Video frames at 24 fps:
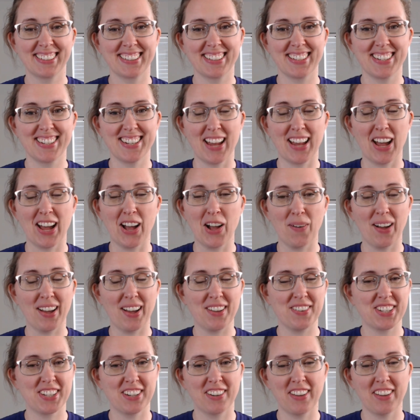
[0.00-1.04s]
So I
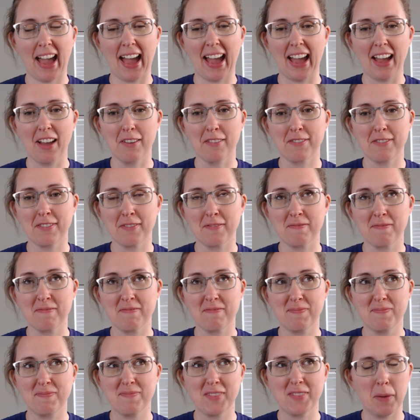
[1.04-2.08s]
still have
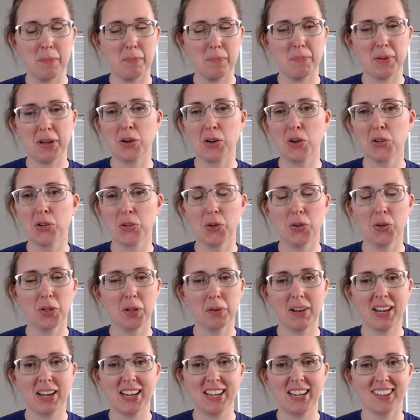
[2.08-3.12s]
a big old hole in
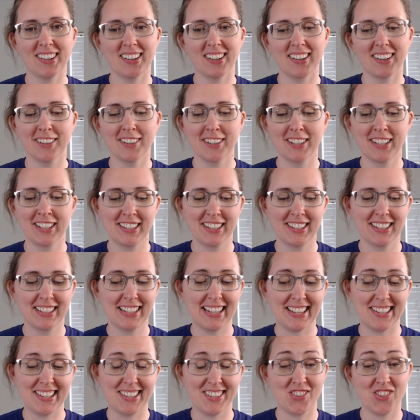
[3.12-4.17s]
my ear.
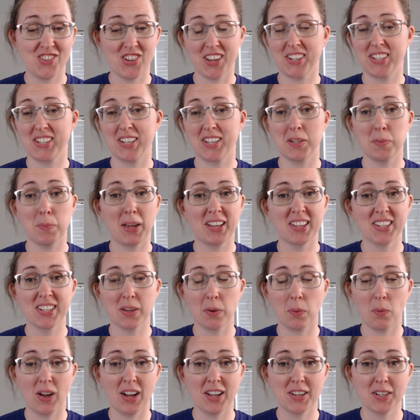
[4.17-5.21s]
It's just as big as it
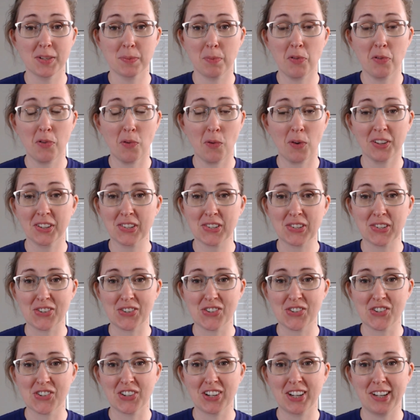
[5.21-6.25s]
was before the
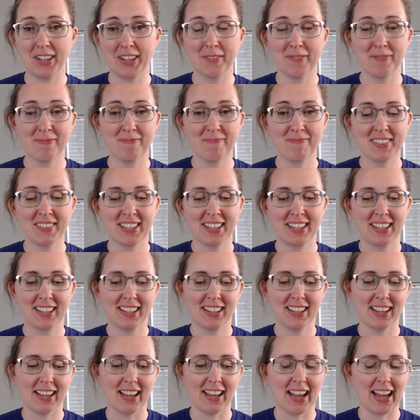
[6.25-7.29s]
surgery.
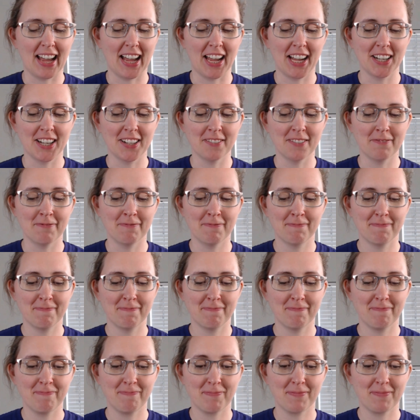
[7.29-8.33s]
Um,
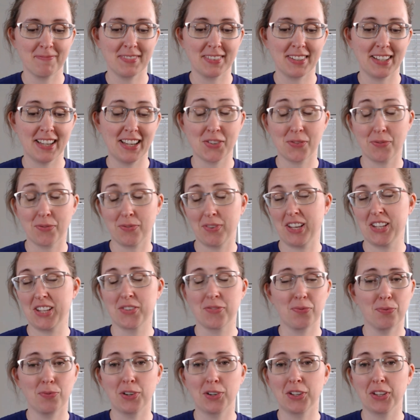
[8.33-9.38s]
it's it's
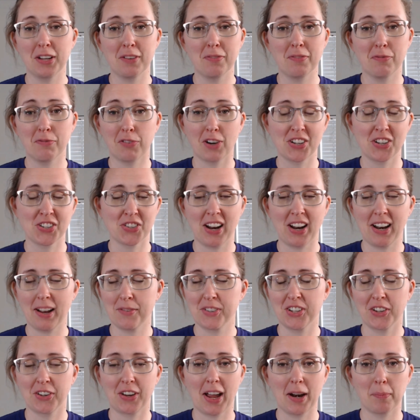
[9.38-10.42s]
really frustrating. I'm
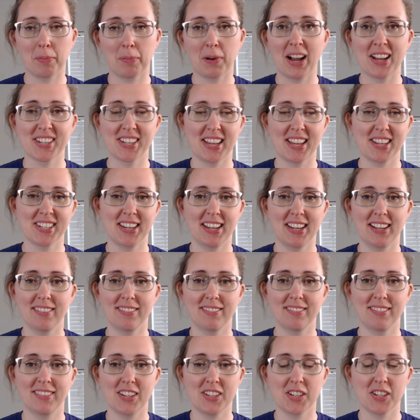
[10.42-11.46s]
still kind of processing
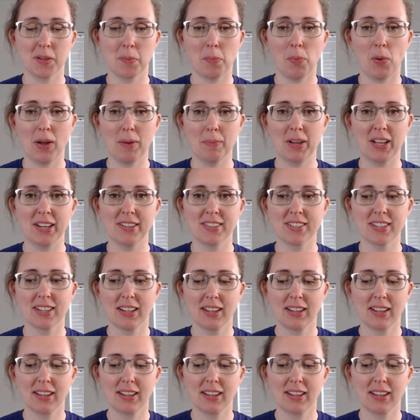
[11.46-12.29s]
the disappointment.